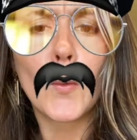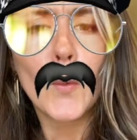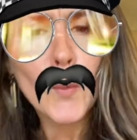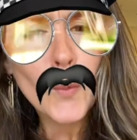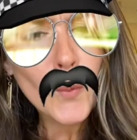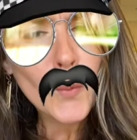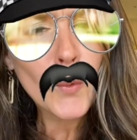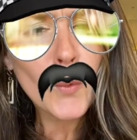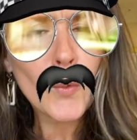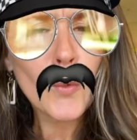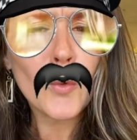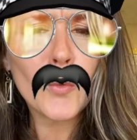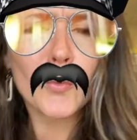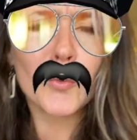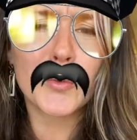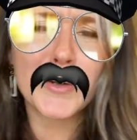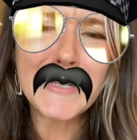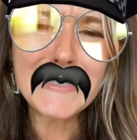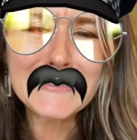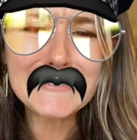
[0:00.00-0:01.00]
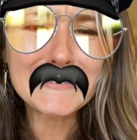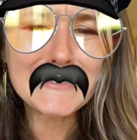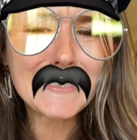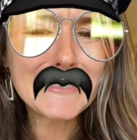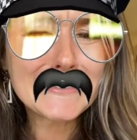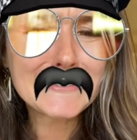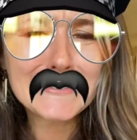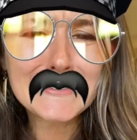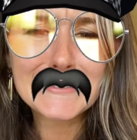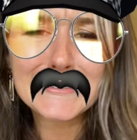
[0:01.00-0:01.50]
Ooh,
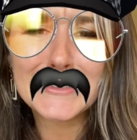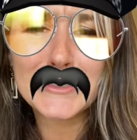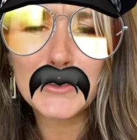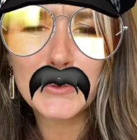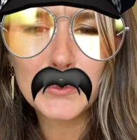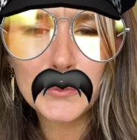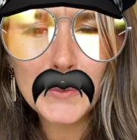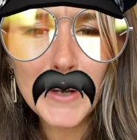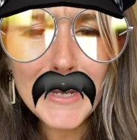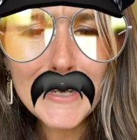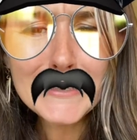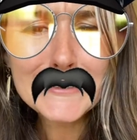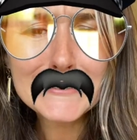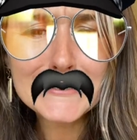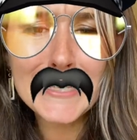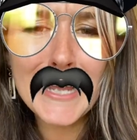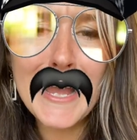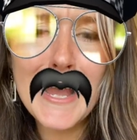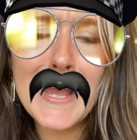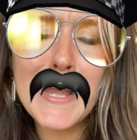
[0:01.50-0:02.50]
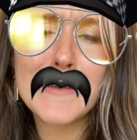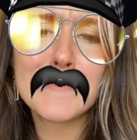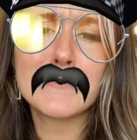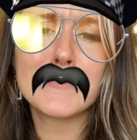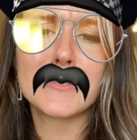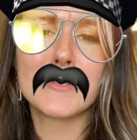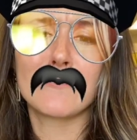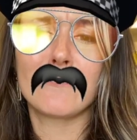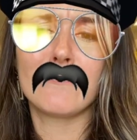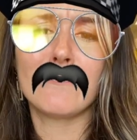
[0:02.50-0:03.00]
recess is a great time
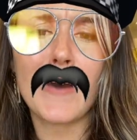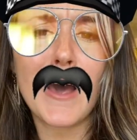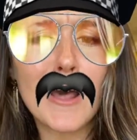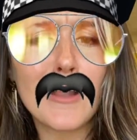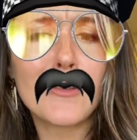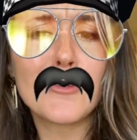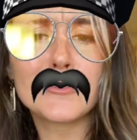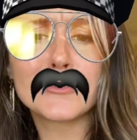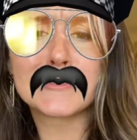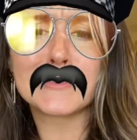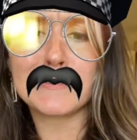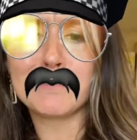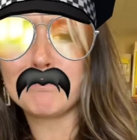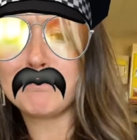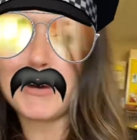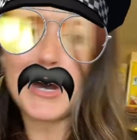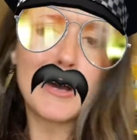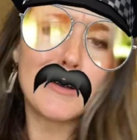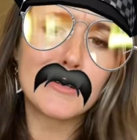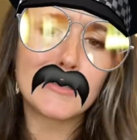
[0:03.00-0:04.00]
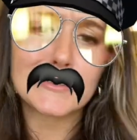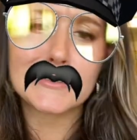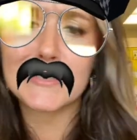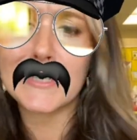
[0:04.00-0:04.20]
to follow some pause